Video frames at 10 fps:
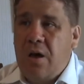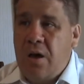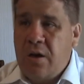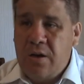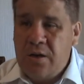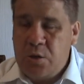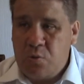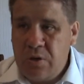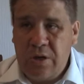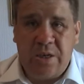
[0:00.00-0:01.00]
and it's
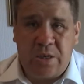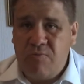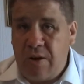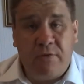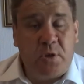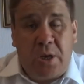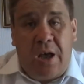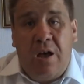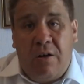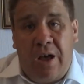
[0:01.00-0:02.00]
it's in reference to hell.